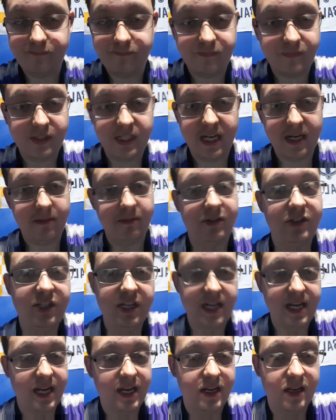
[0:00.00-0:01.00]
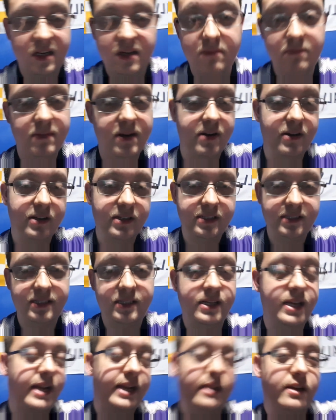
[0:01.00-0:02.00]
James Shea and Marek
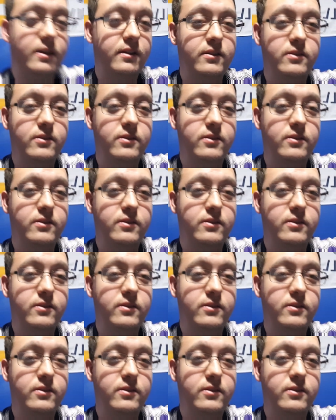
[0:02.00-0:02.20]
Steck,